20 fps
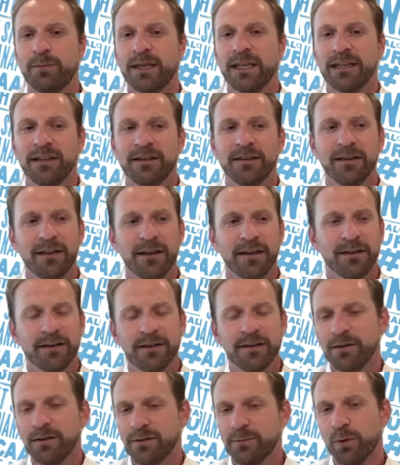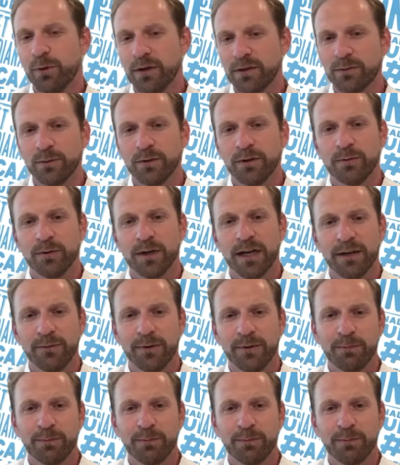be in the, the sports world, right?